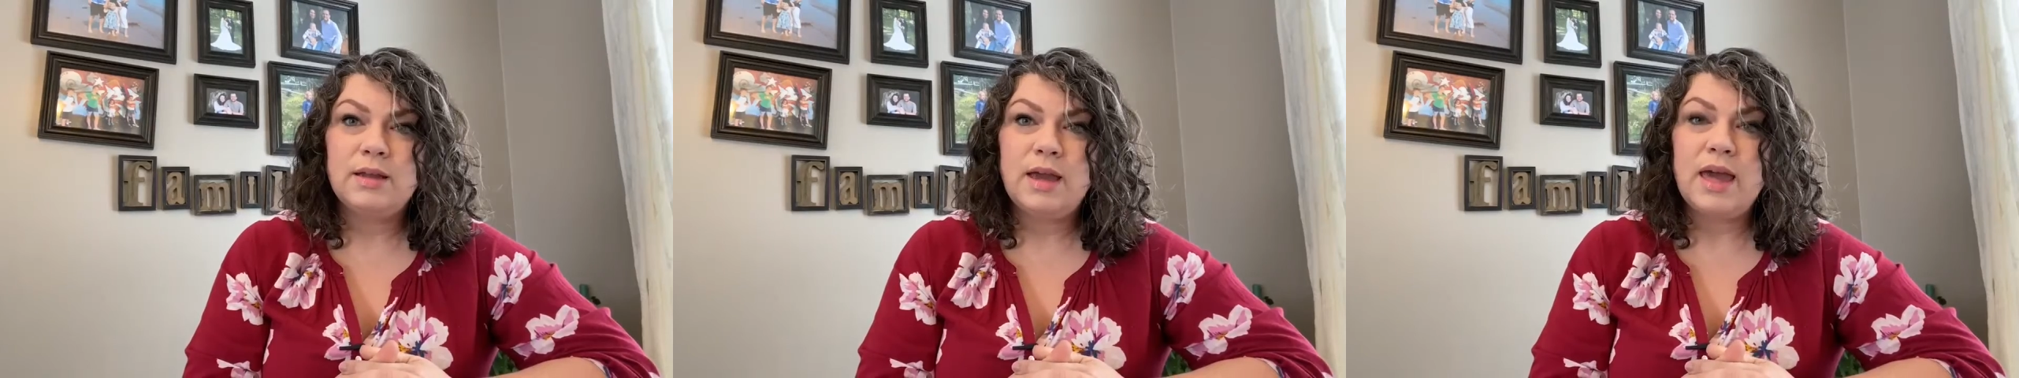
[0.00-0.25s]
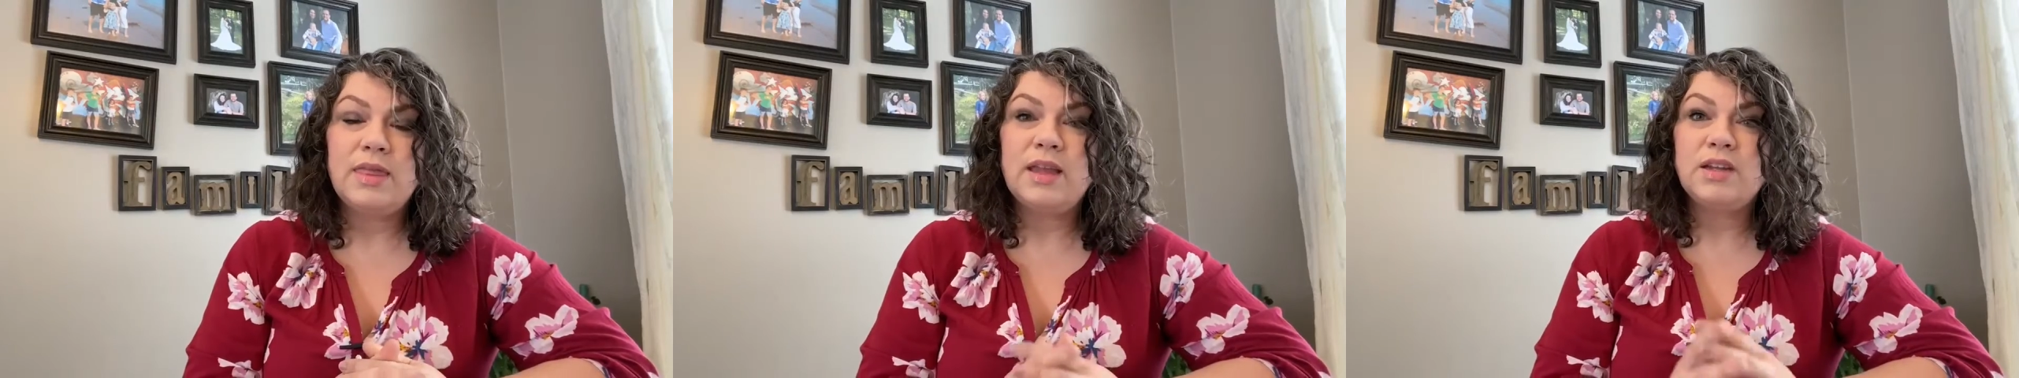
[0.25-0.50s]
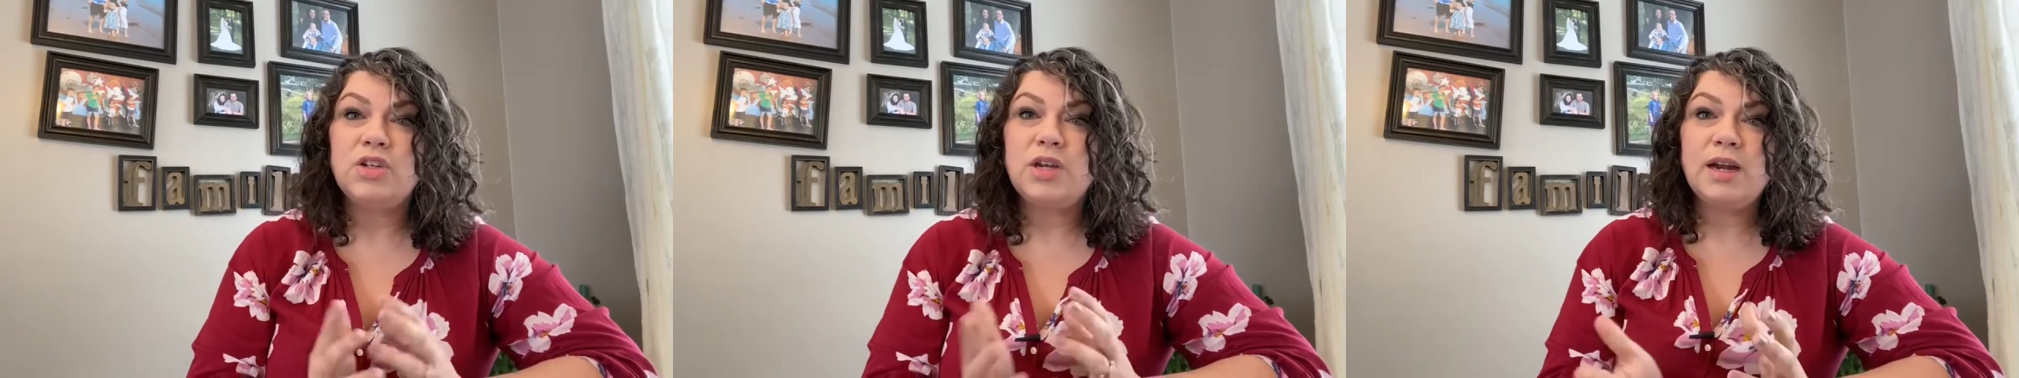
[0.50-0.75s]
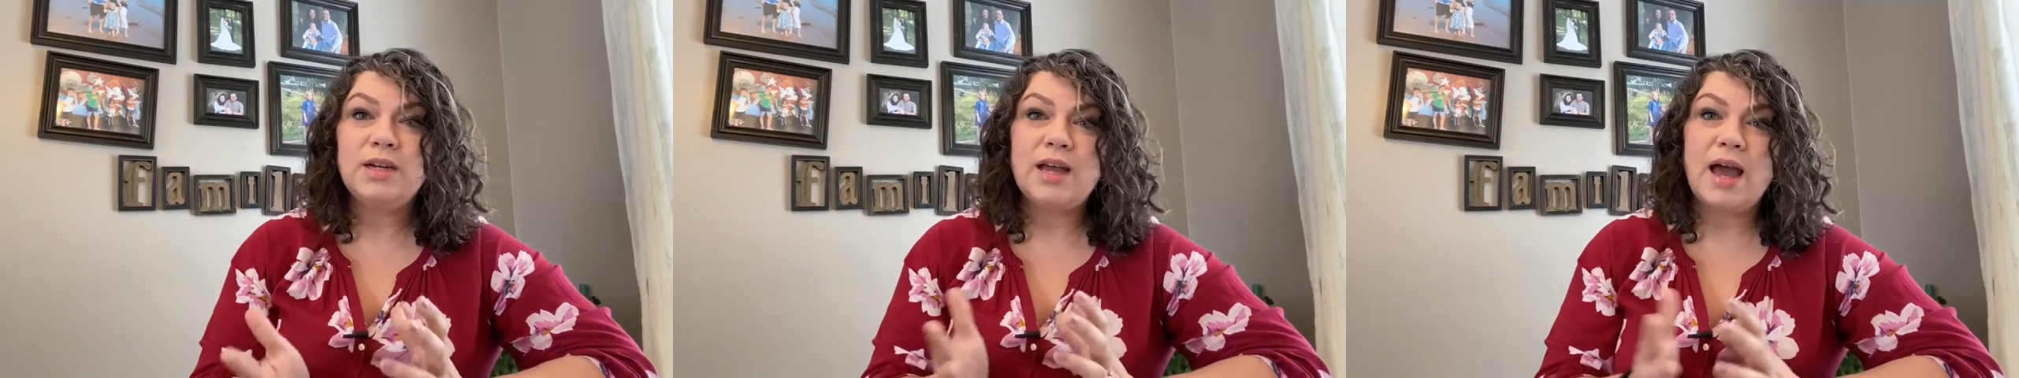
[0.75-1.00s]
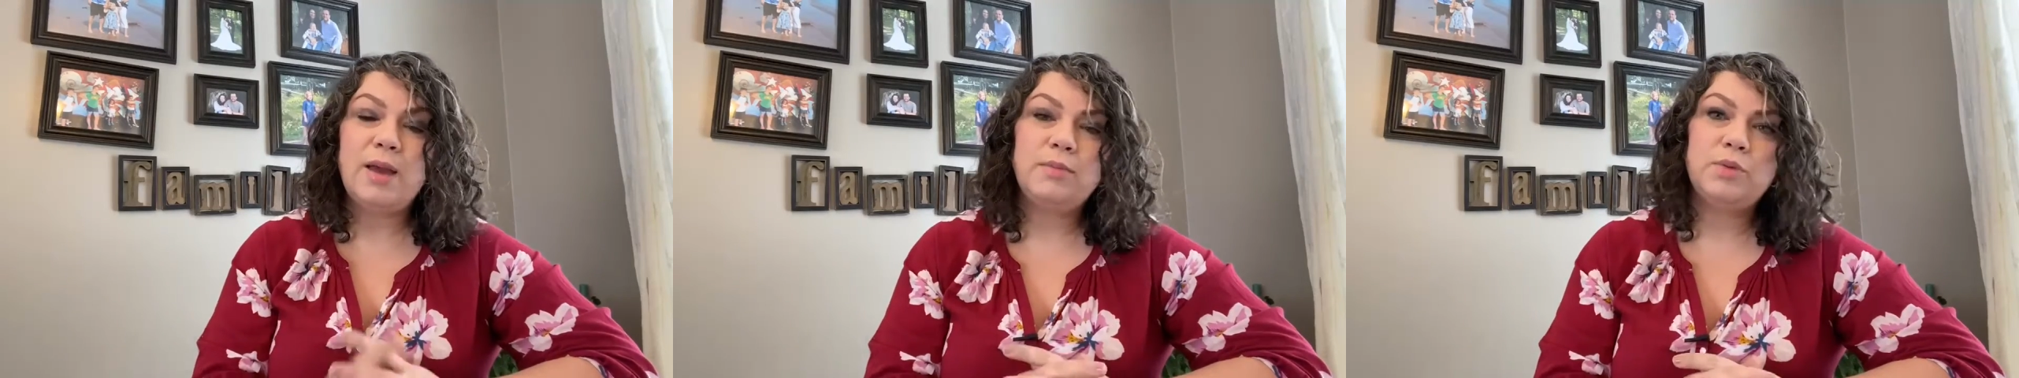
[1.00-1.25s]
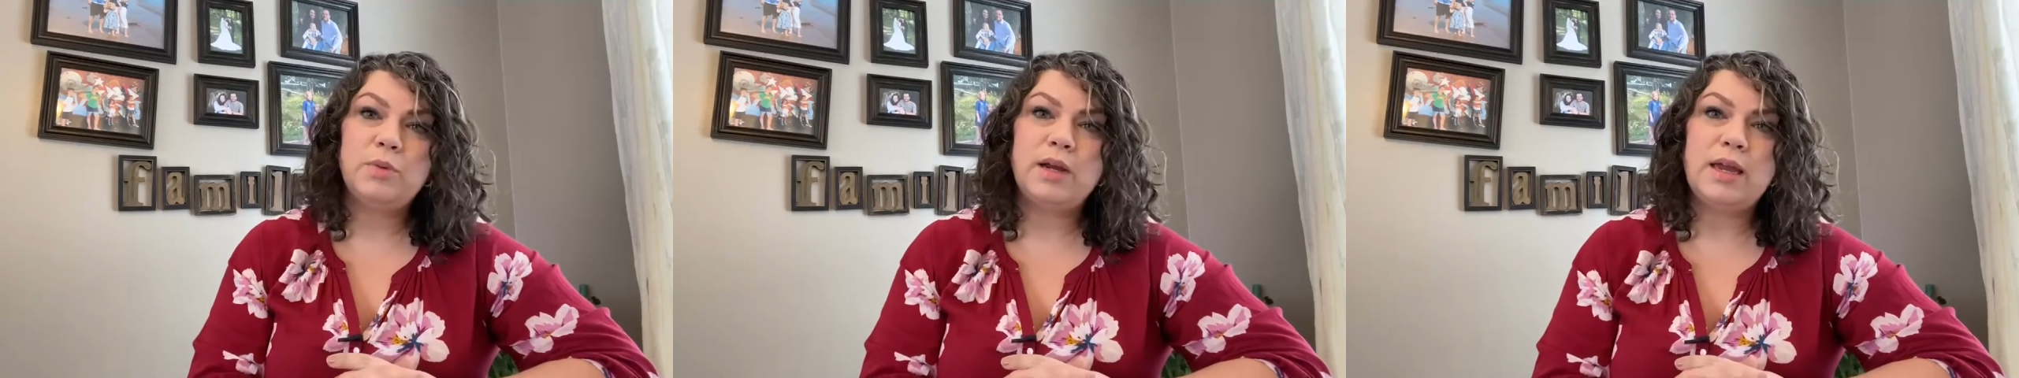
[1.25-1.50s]
And then share
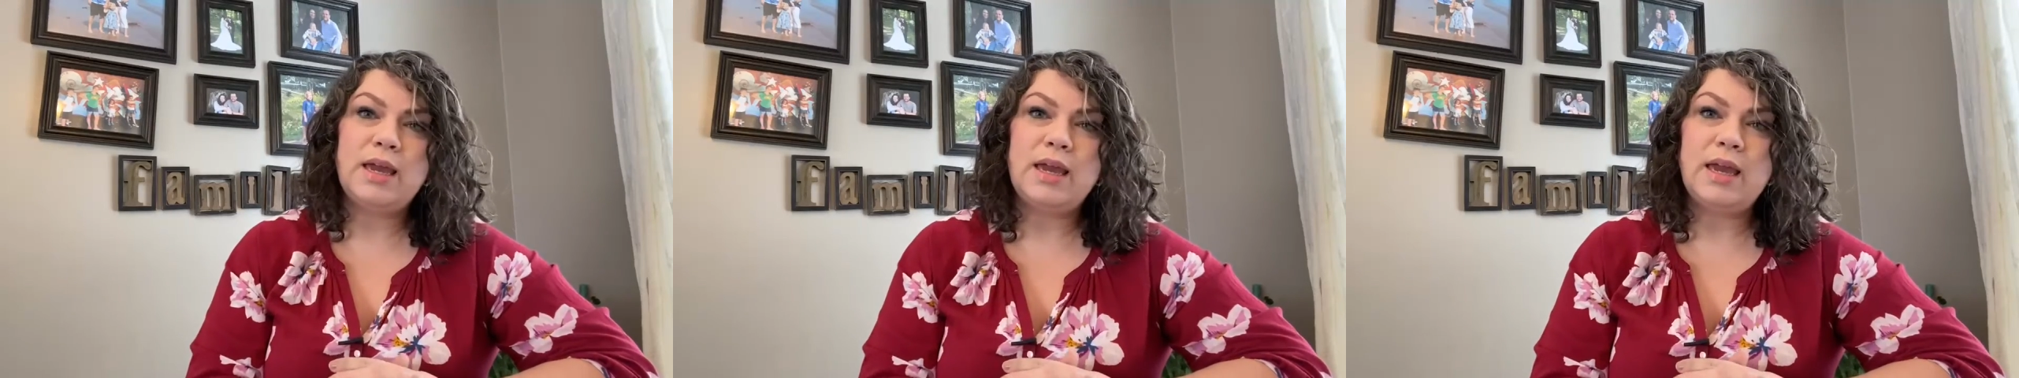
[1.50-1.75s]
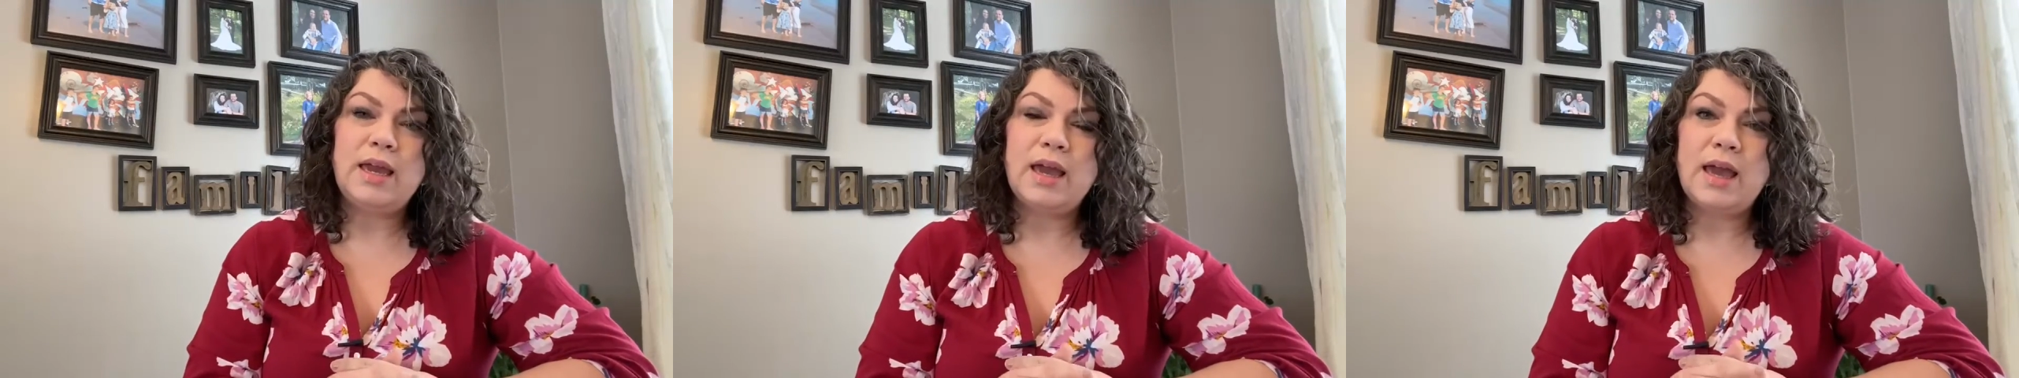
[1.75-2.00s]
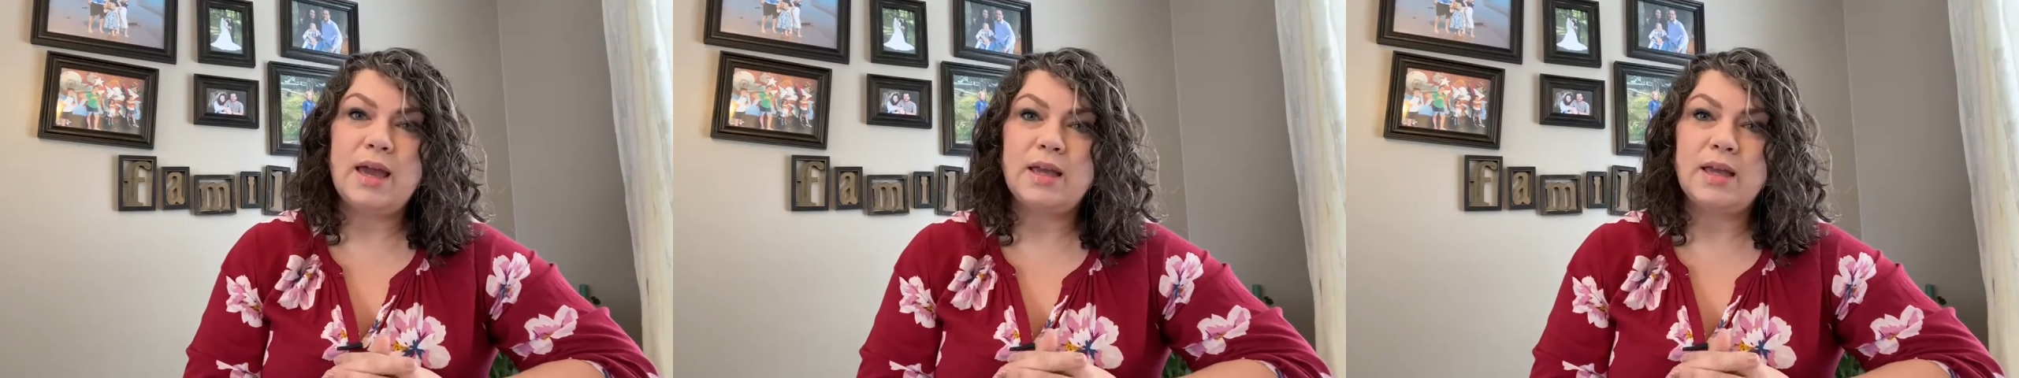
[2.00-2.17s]
times where he